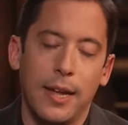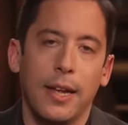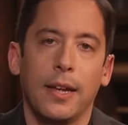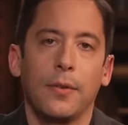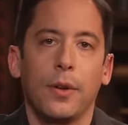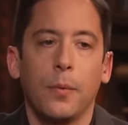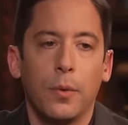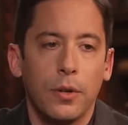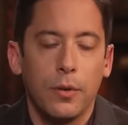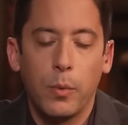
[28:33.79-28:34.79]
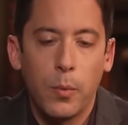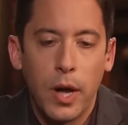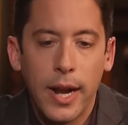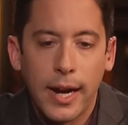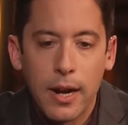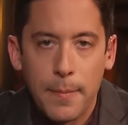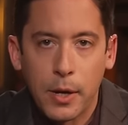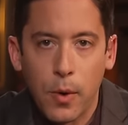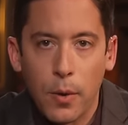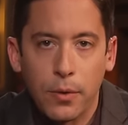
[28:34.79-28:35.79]
Uh, we want
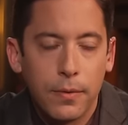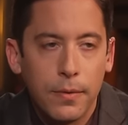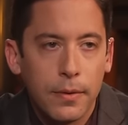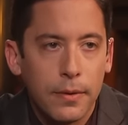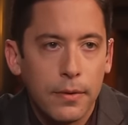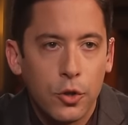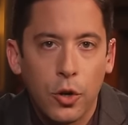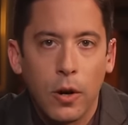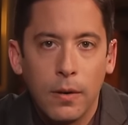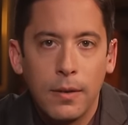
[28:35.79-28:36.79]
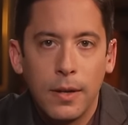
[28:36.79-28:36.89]
economic growth, sure.